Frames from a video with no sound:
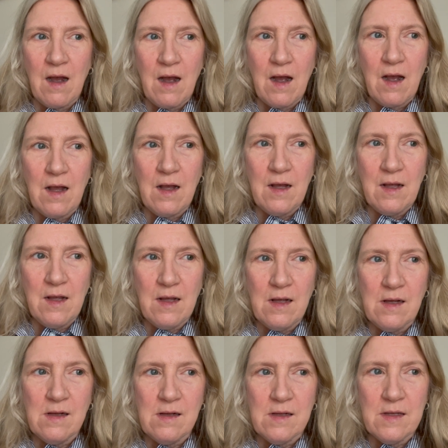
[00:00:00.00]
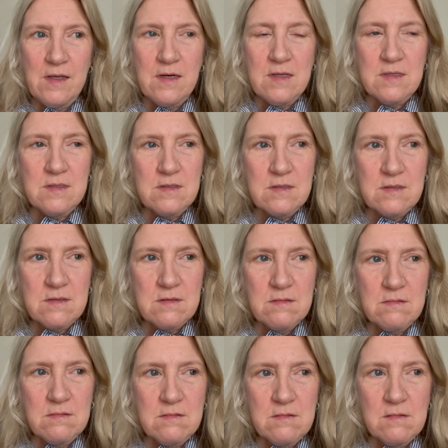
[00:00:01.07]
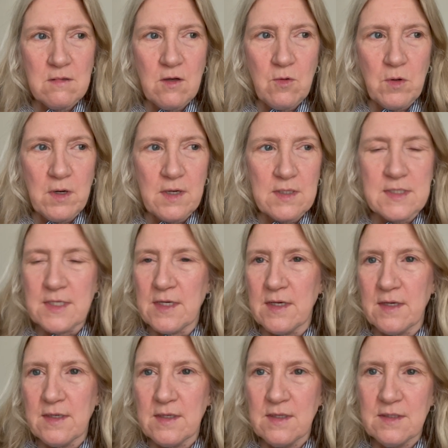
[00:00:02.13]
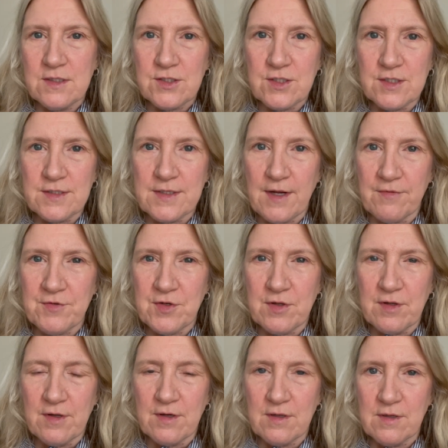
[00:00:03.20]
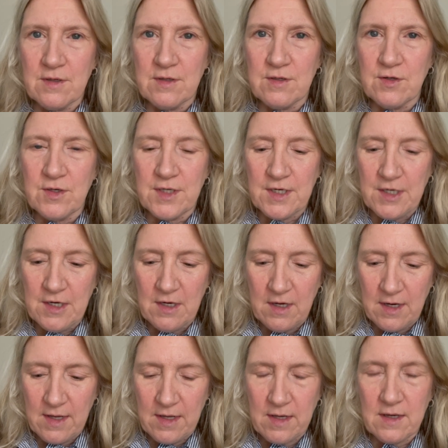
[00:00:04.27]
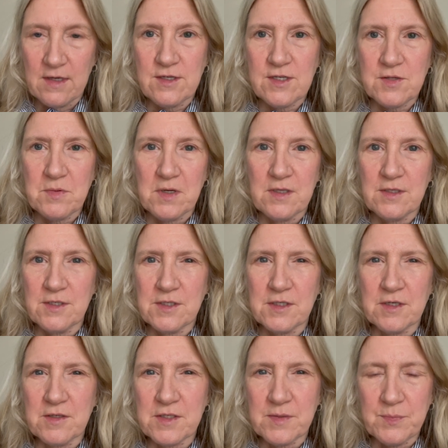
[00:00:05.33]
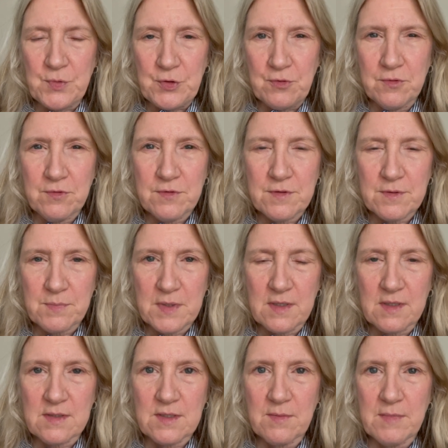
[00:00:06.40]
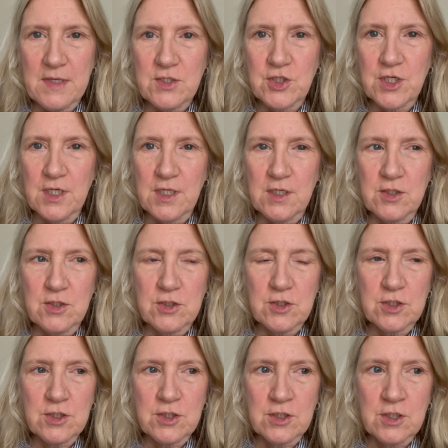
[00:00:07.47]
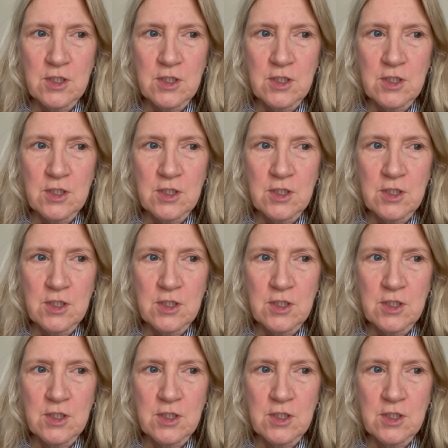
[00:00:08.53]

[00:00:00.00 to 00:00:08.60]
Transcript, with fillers: Uh, it is a work day. It's just after the new year, and I just wanted to share some news because it may change